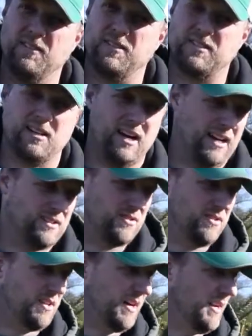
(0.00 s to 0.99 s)
a science.
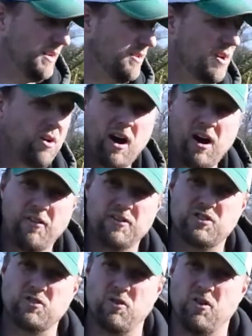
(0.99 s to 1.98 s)
You gotta know how the
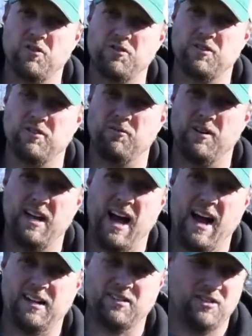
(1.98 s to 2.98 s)
soil
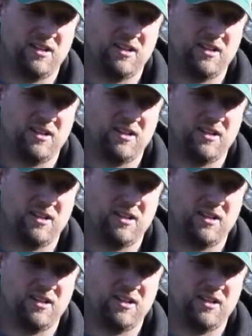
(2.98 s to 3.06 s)
reacts. You